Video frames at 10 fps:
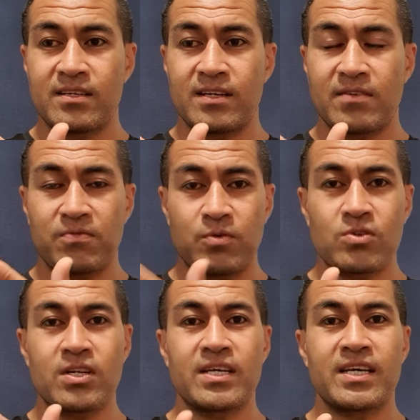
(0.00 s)

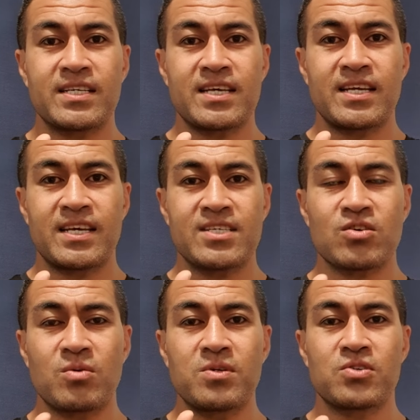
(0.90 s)
unfortunately, it is
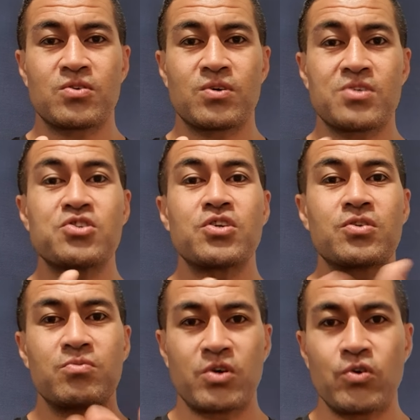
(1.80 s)
going to
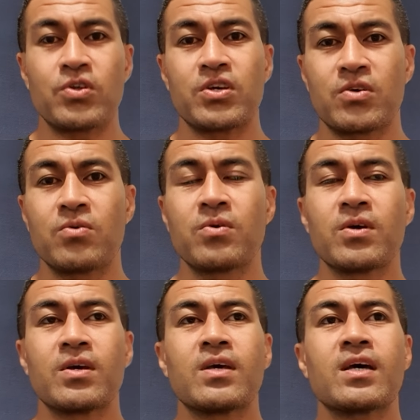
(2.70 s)
continue hurting you
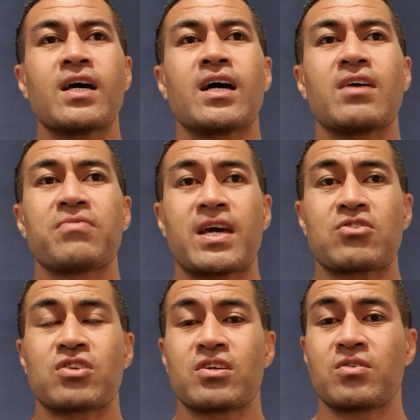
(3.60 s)
if
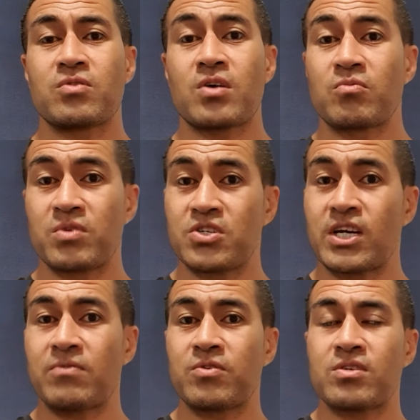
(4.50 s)
actually you don't reach
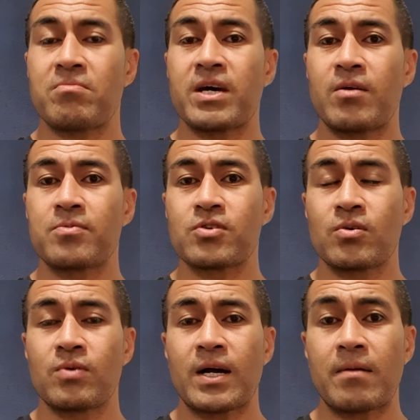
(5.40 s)
out for some help.
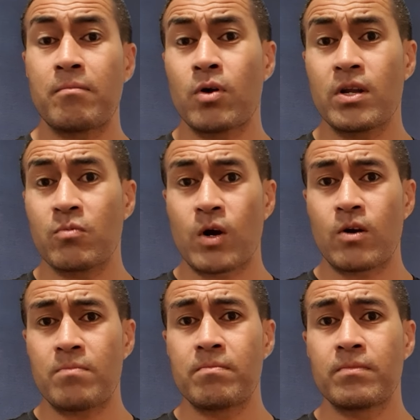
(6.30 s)
So more than
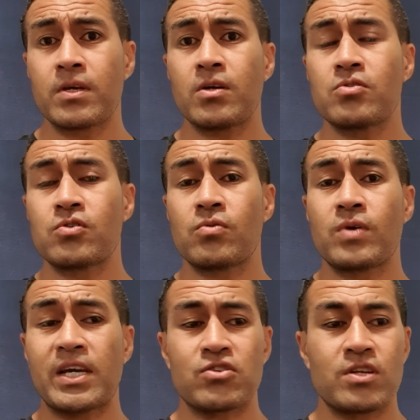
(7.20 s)
welcome, you know, to
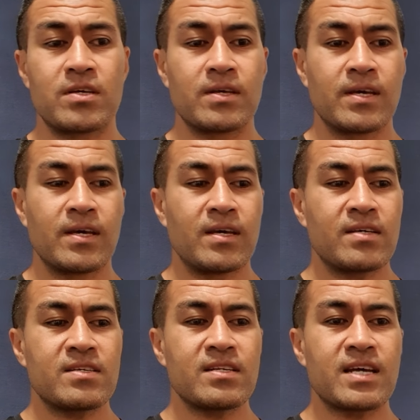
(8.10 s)
actually
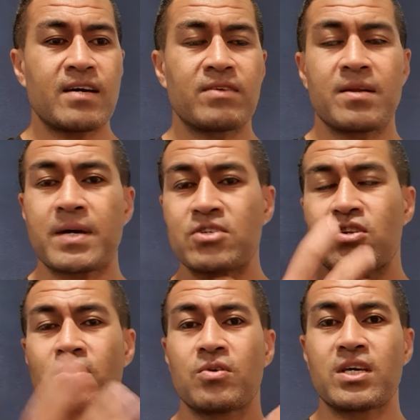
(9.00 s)
sit down, and I'm
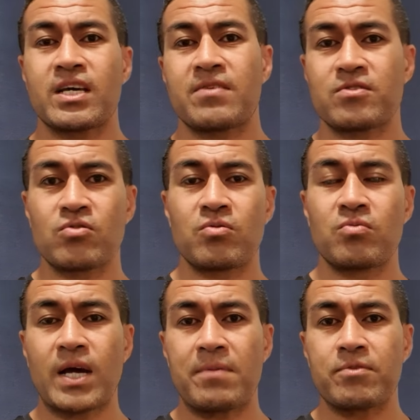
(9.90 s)
actually looking at
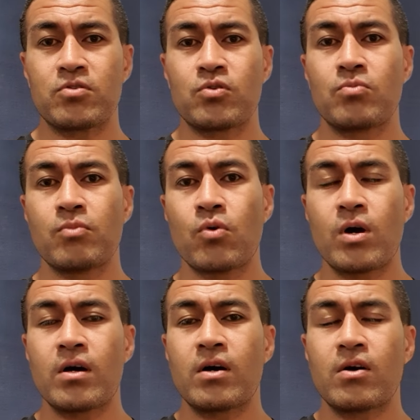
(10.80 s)
to do
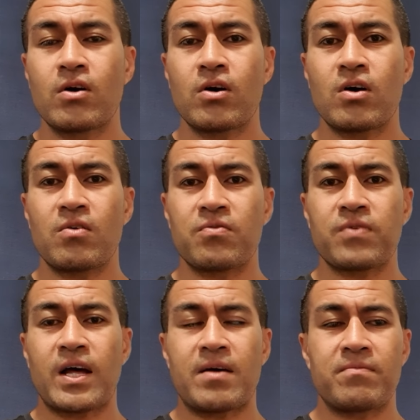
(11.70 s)
more
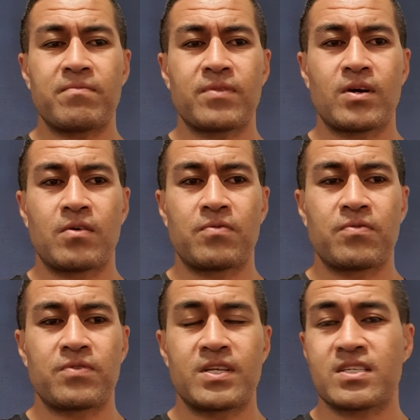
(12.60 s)
of
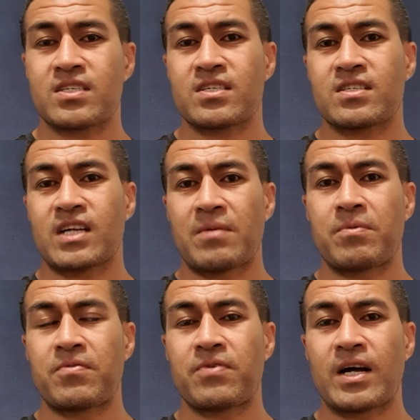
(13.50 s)
this type of